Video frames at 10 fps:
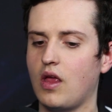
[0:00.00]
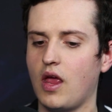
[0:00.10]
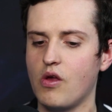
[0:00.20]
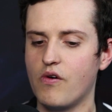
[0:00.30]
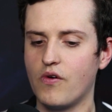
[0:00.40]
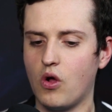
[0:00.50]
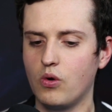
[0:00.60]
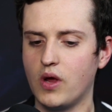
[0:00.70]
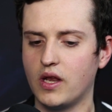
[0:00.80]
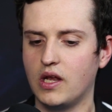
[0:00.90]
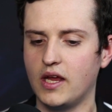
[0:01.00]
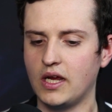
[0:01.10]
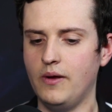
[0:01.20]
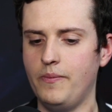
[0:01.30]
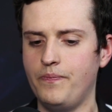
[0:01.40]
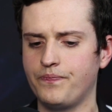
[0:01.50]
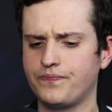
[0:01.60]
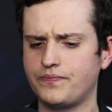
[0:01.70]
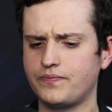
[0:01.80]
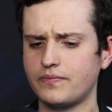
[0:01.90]
And overall, we had like
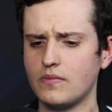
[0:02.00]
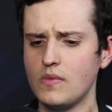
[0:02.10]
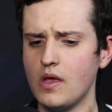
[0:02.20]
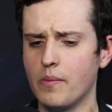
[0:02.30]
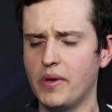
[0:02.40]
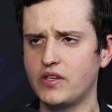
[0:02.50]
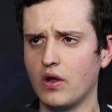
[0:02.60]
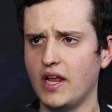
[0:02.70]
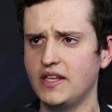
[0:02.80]
better